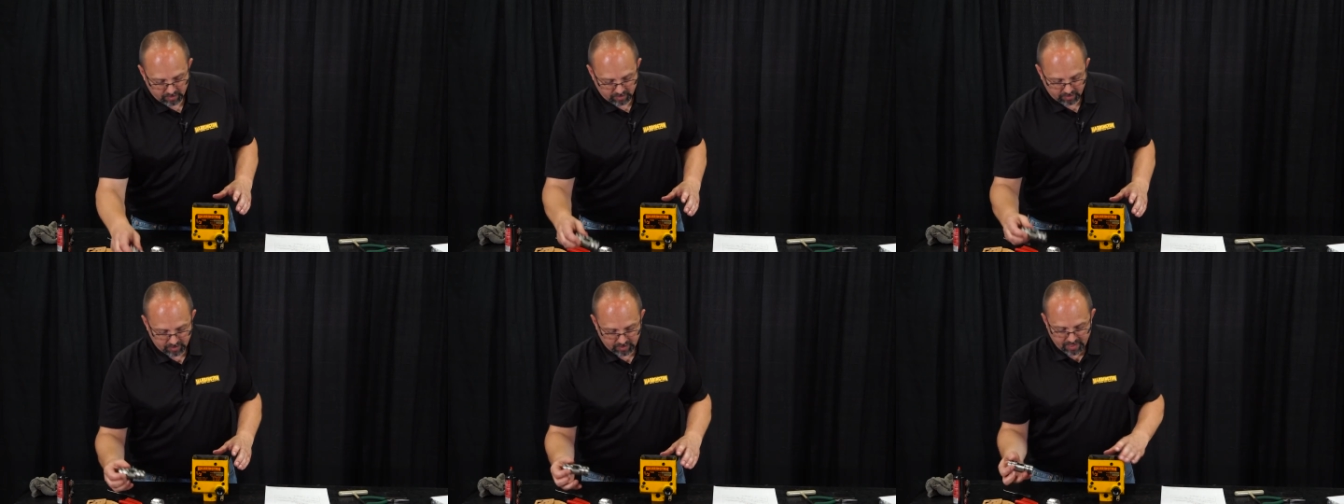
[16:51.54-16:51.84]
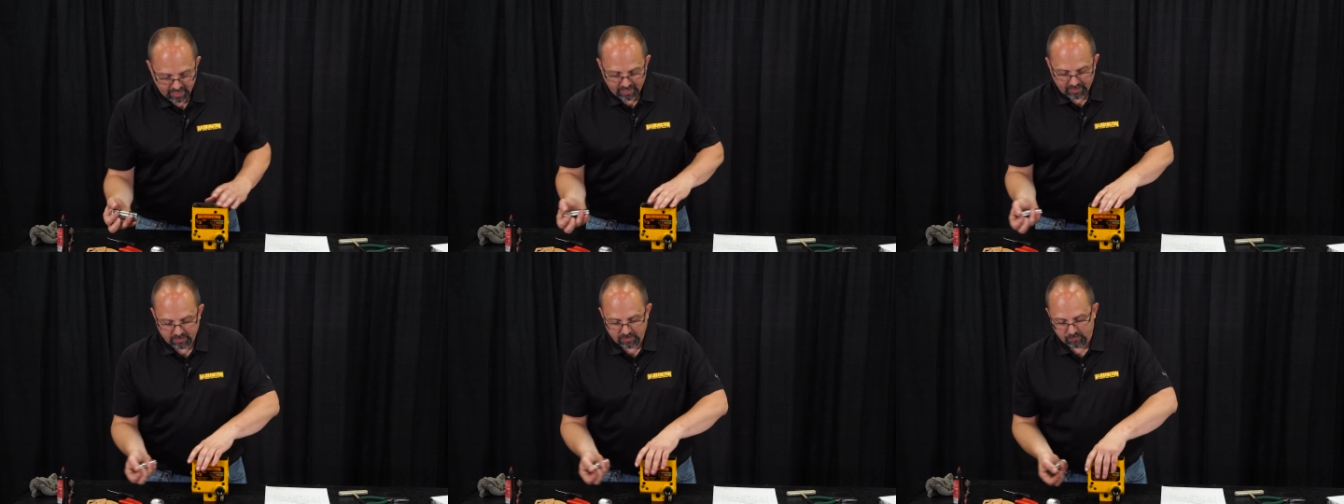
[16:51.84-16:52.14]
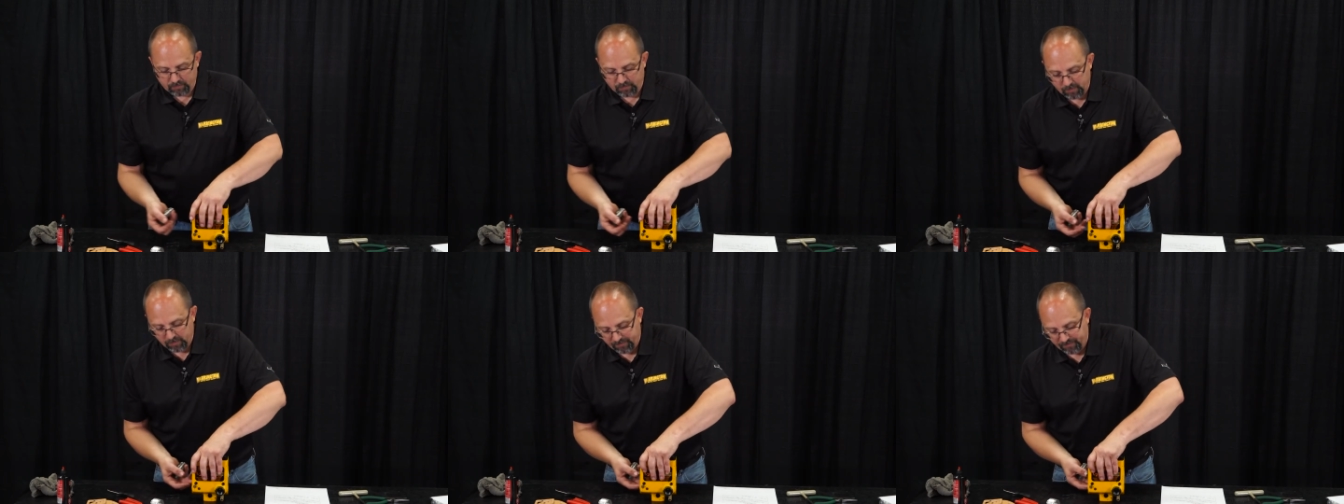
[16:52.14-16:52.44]
Next,
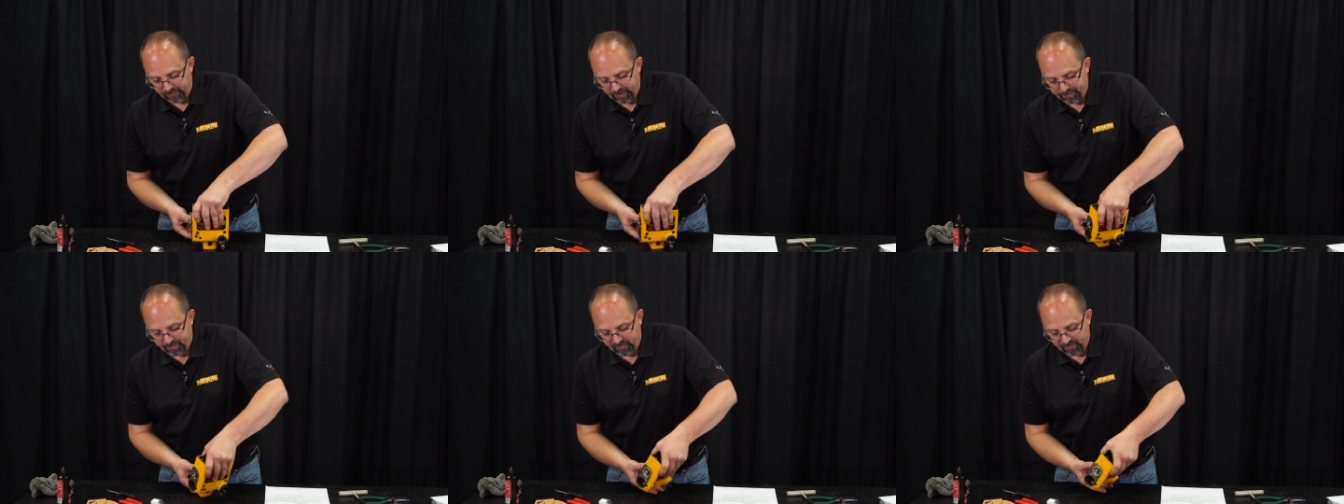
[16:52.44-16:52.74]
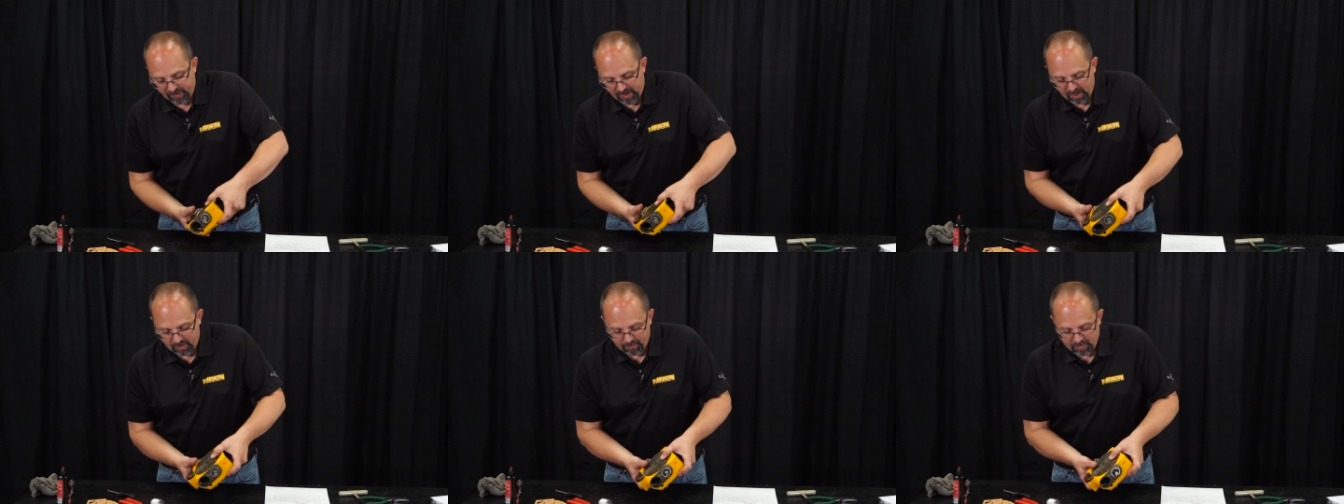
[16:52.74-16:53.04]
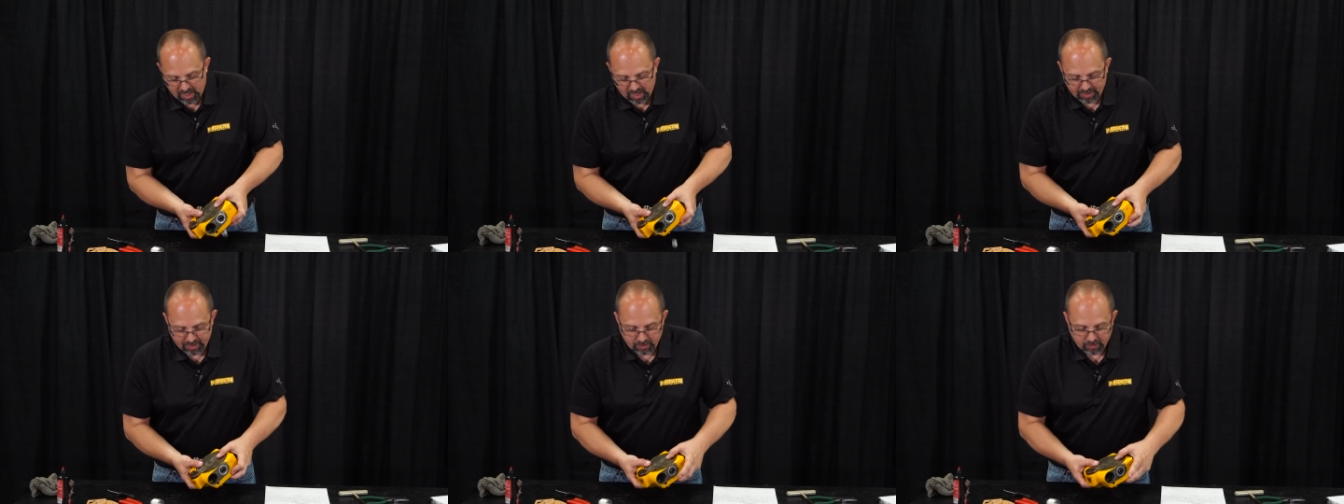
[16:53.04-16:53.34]
we'll flip the valve
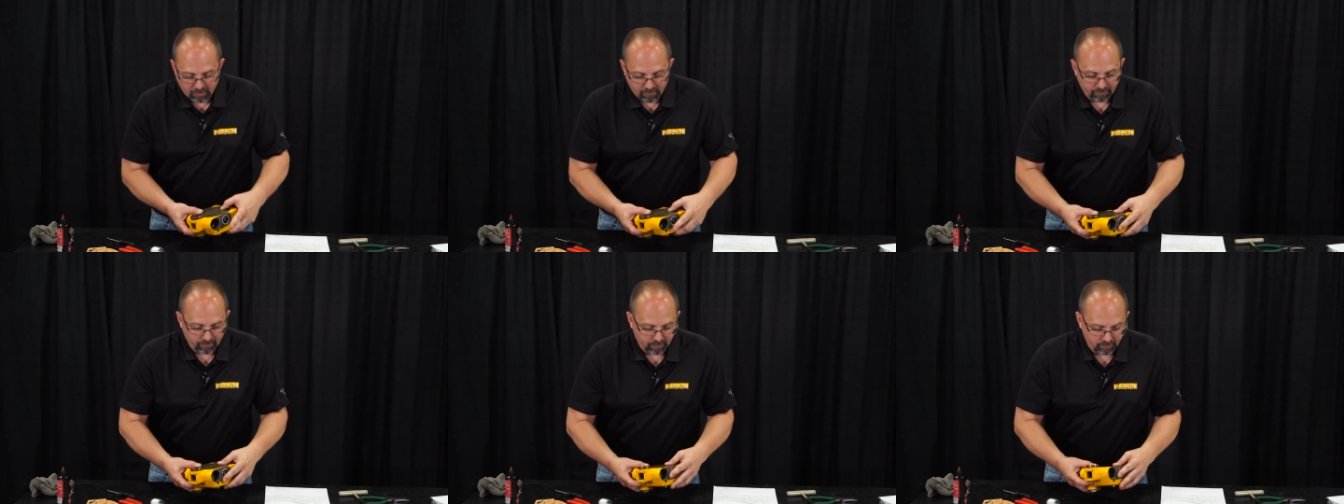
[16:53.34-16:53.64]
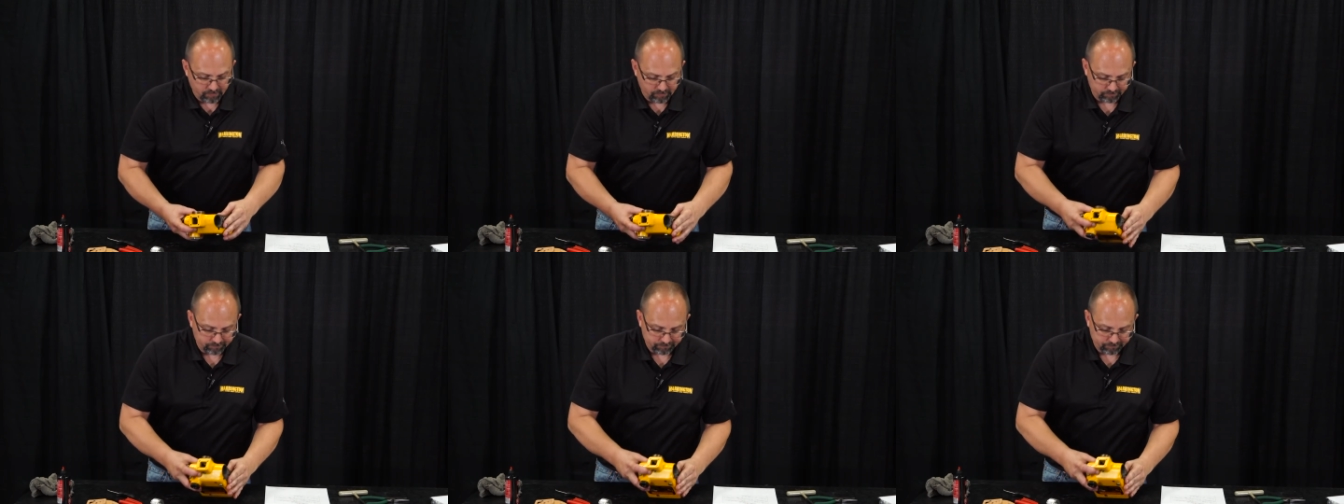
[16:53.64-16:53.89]
body over.